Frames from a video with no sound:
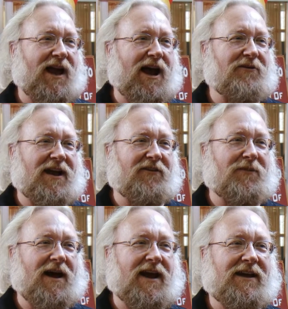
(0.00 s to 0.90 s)
I would have
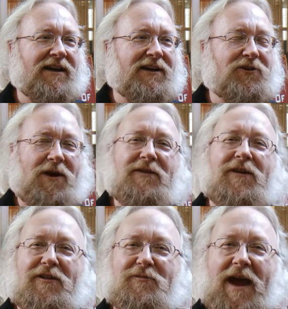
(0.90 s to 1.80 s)
my
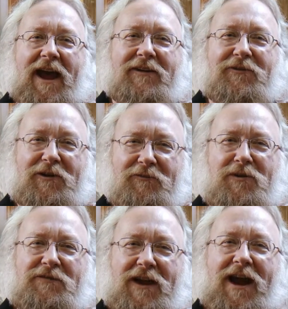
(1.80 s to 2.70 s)
grandfather back for a
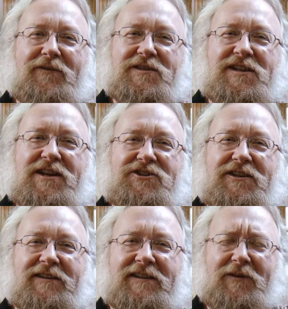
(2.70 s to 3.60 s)
brief
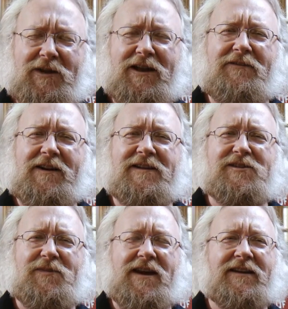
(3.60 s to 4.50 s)
conversation. It'd be lovely to
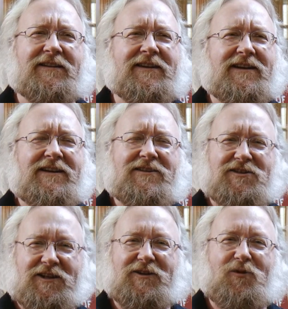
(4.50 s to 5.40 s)
spend
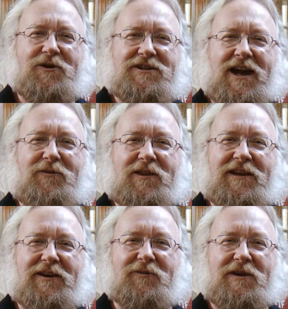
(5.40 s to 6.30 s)
just a little more time with
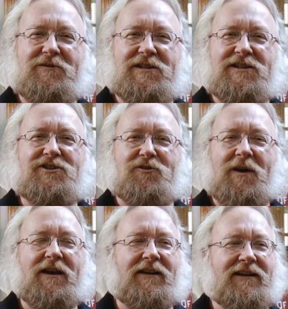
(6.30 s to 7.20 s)
him. He was
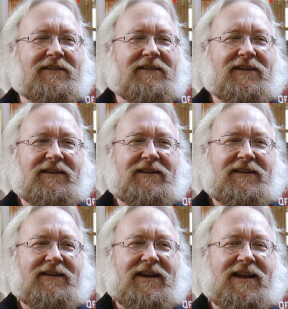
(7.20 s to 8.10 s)
instrumental
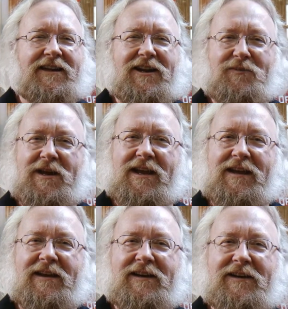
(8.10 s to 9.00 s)
in getting
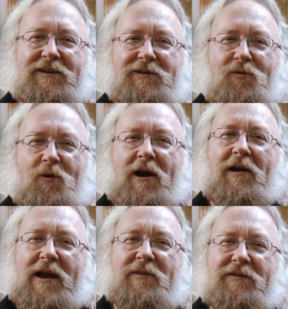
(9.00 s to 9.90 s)
me where
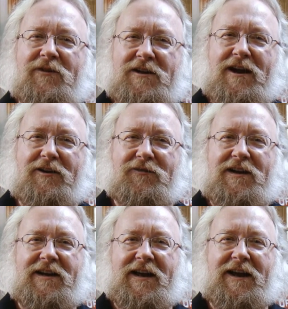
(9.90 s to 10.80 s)
I am in photography
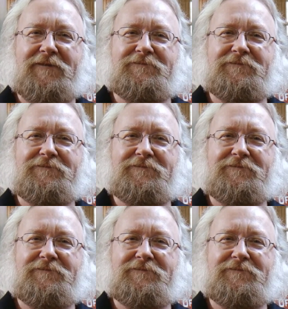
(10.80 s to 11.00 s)
today.